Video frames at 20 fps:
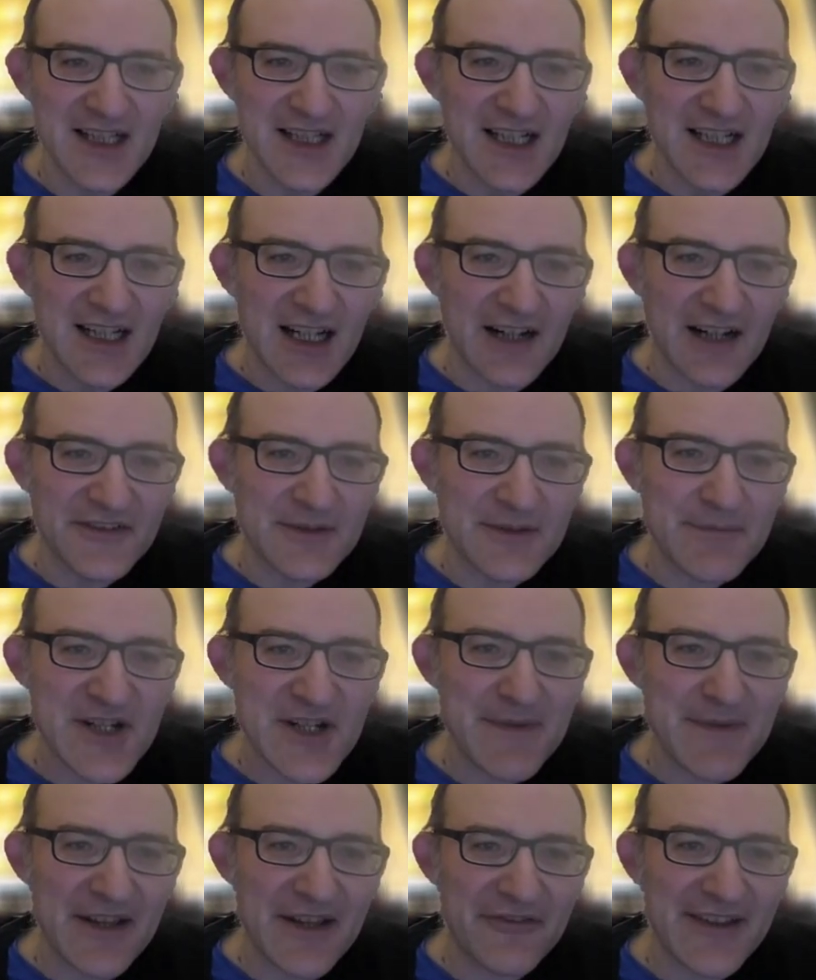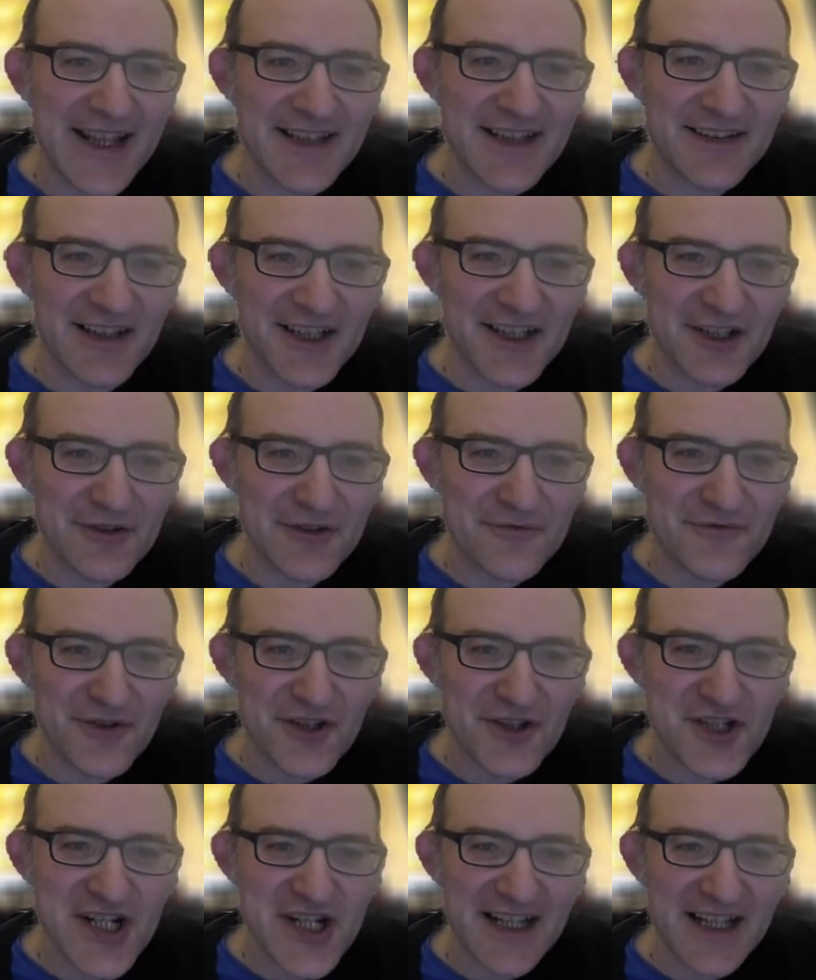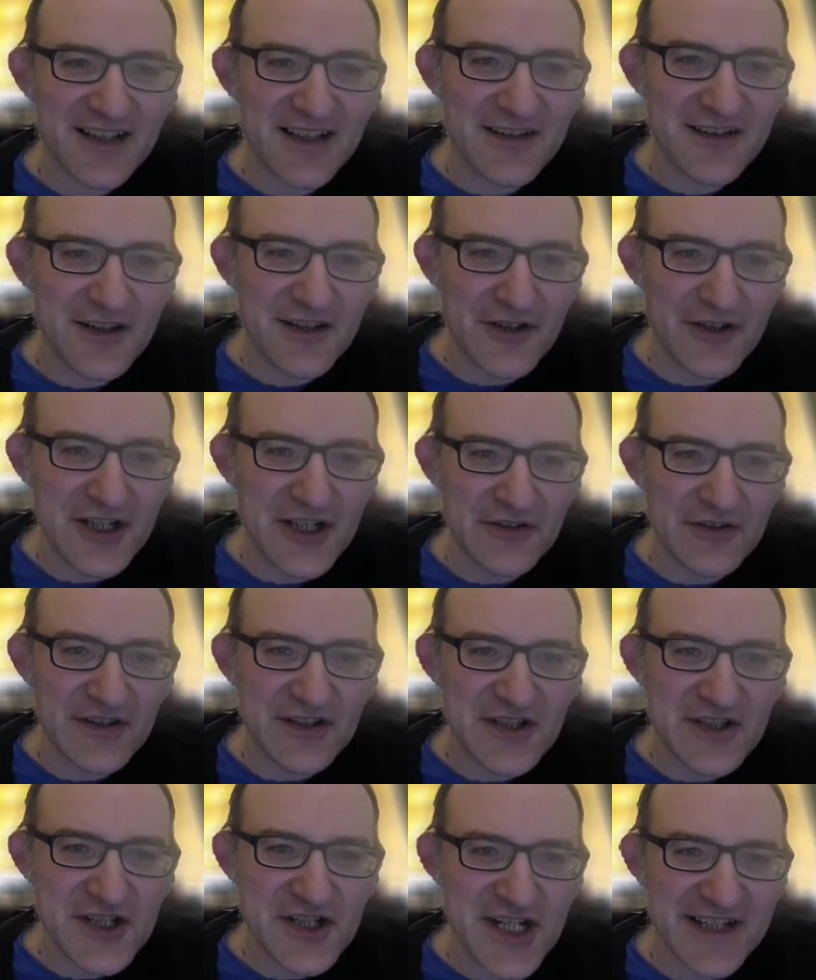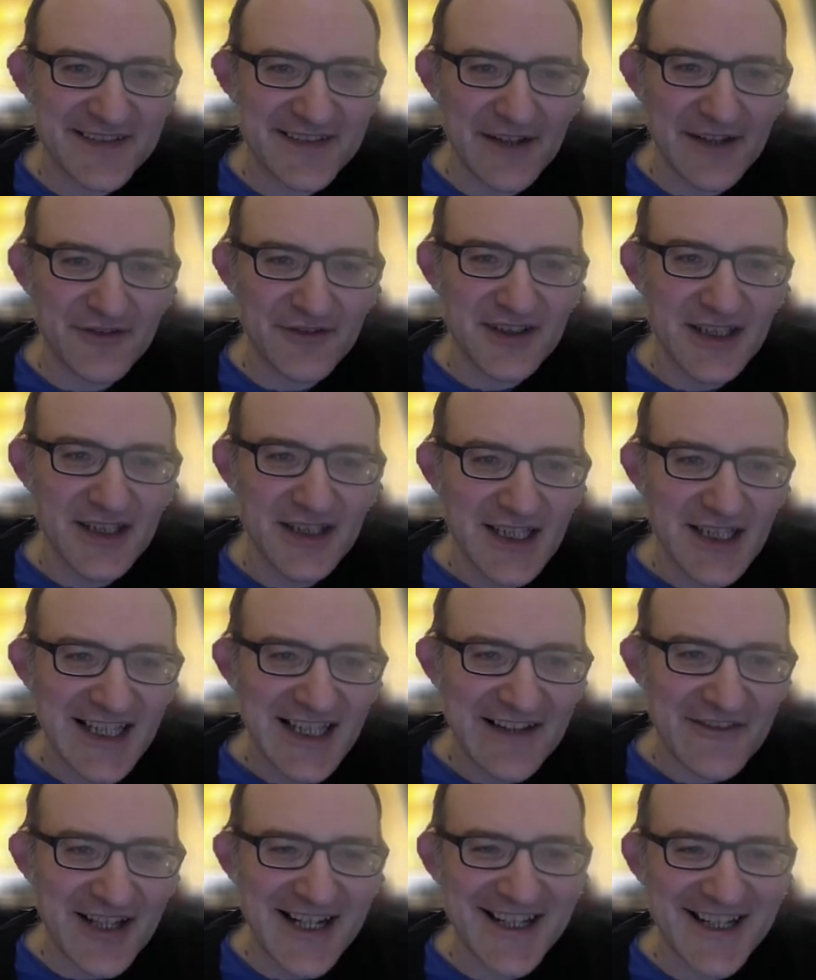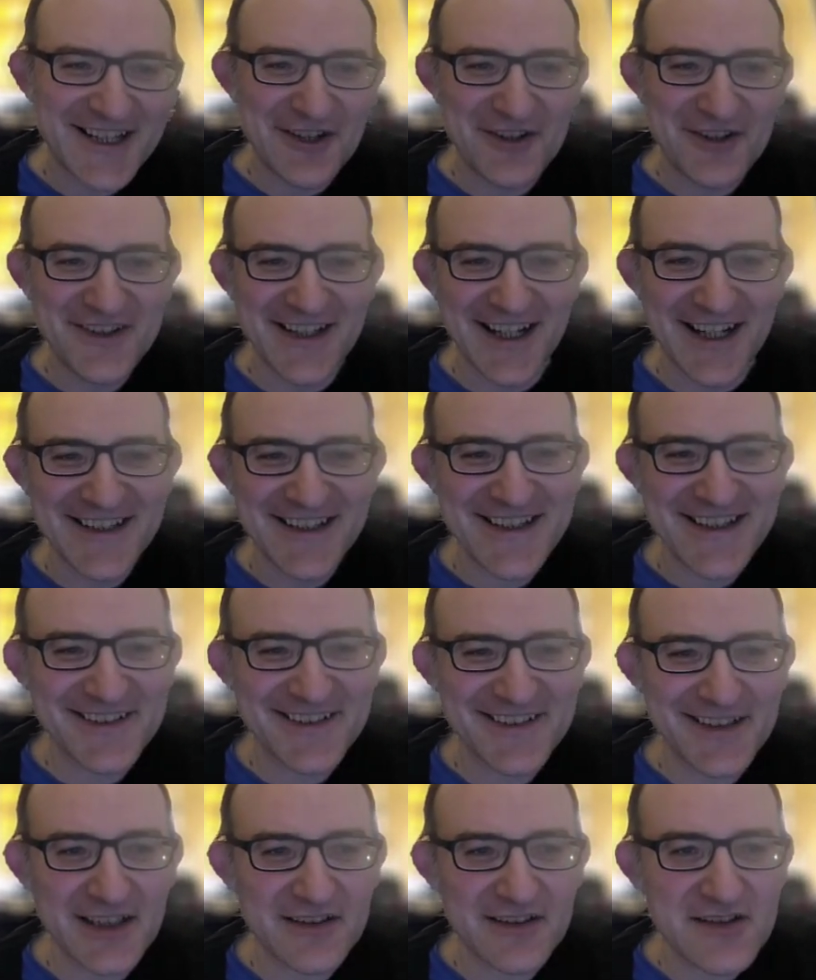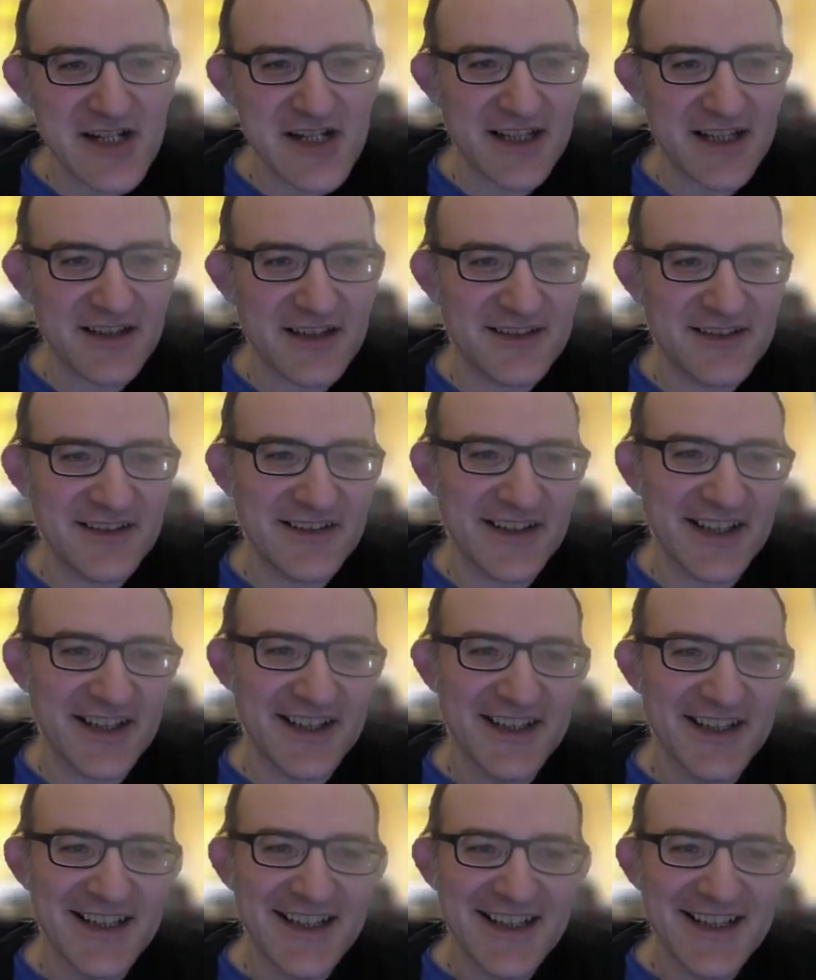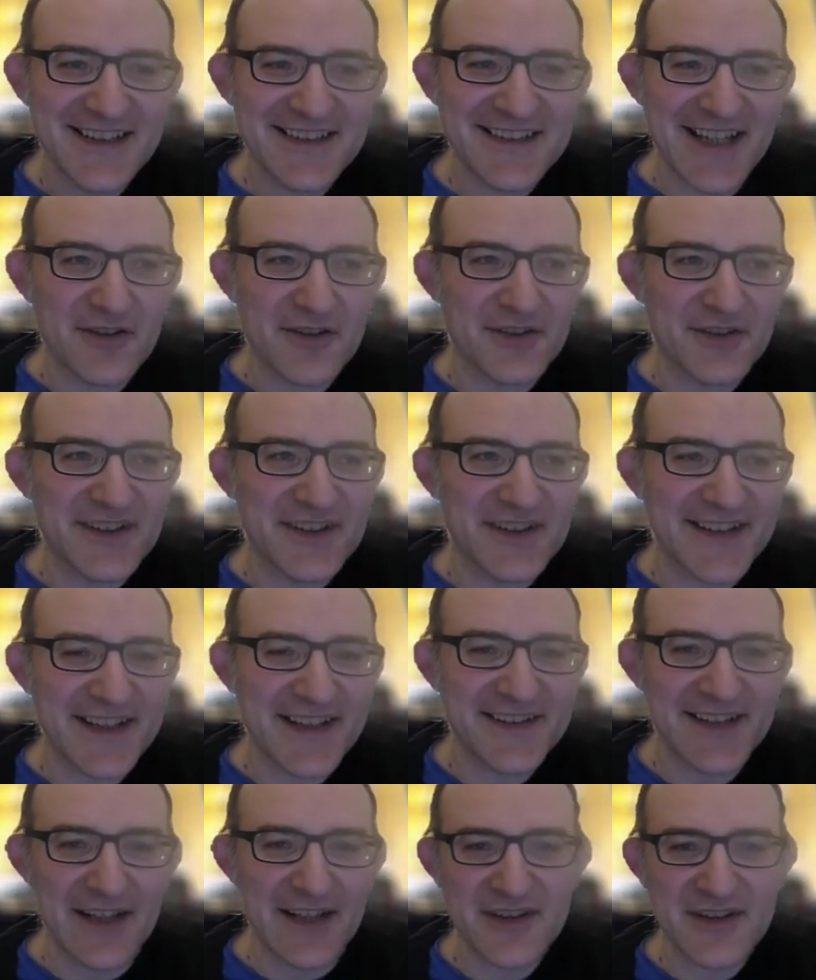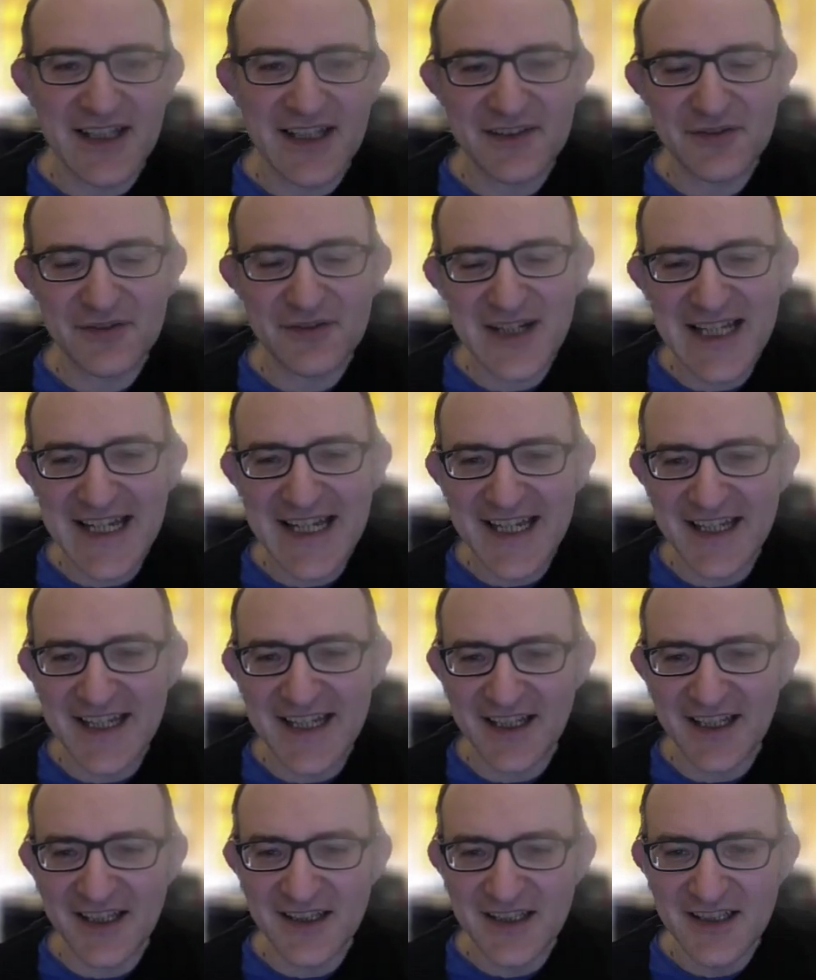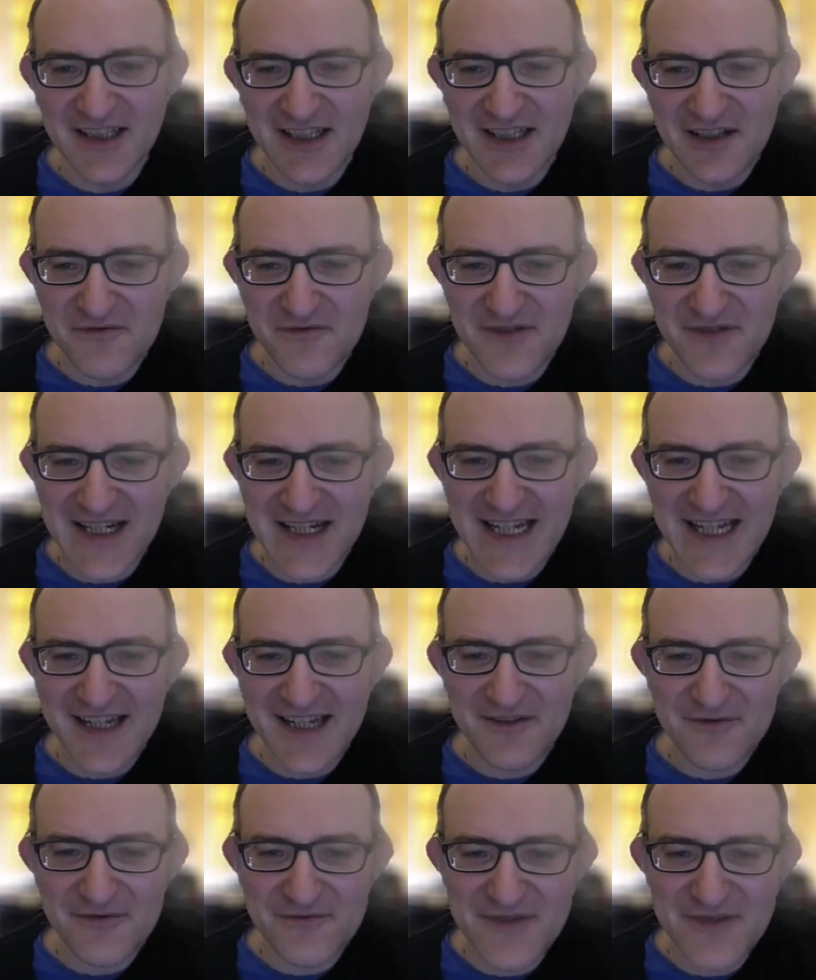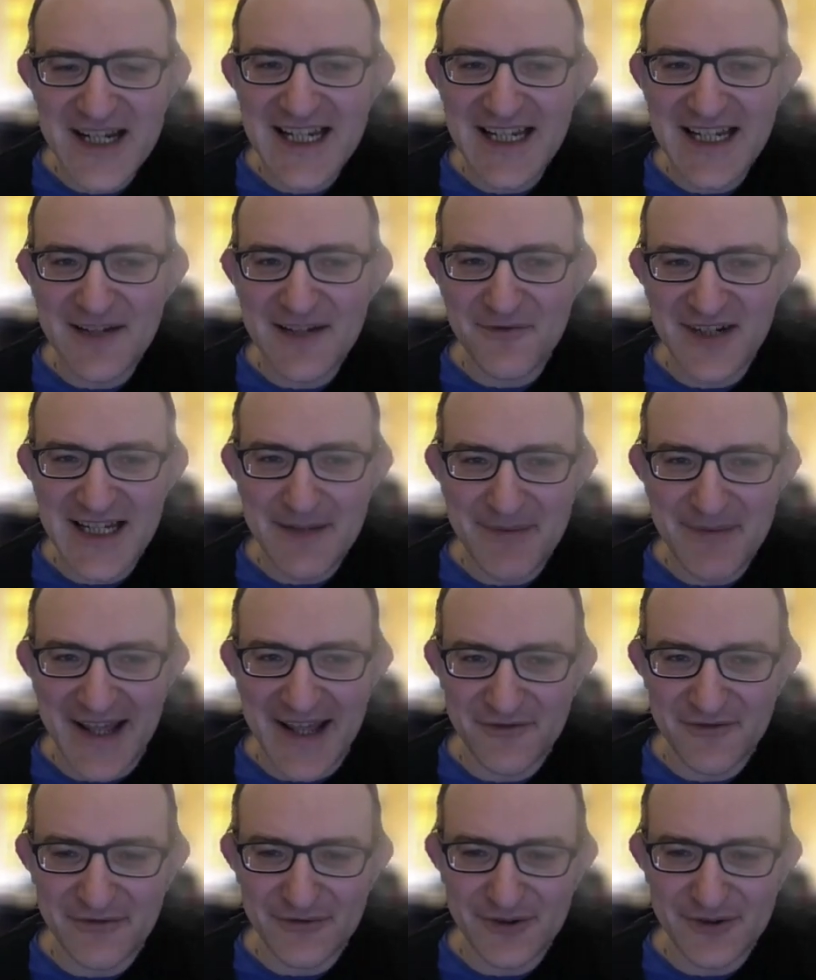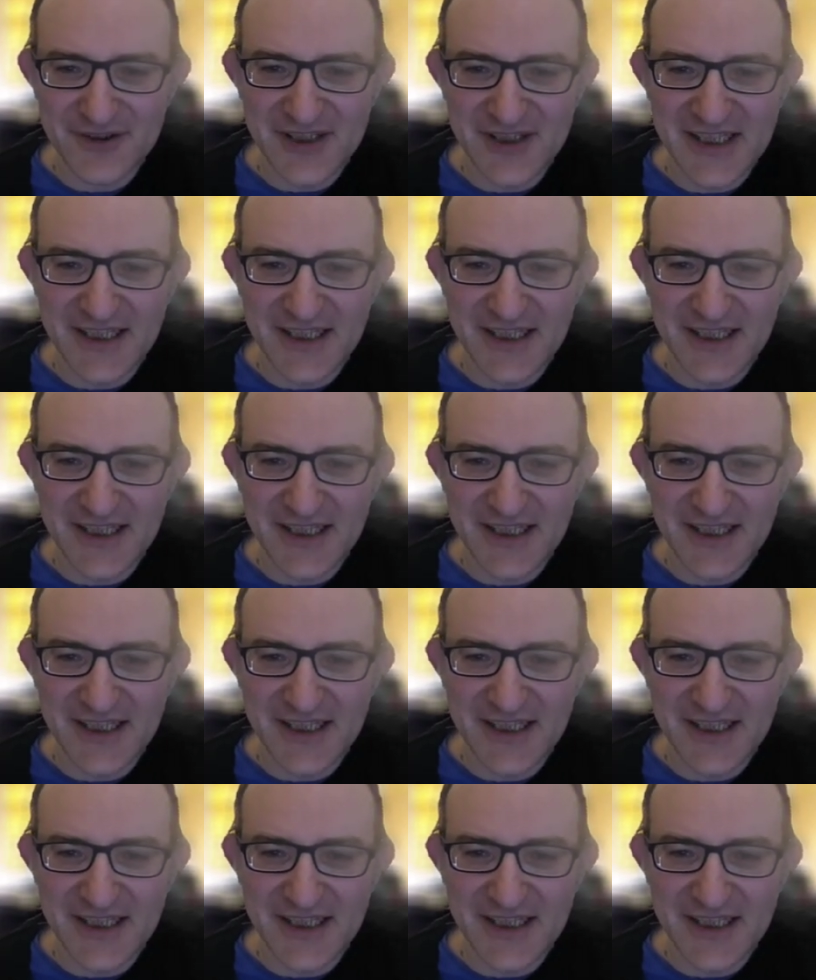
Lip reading: after bishop f8, I go rook check. You've only got g7, and then I go knight e6 check and take on c7. That's really, really, really, really painful,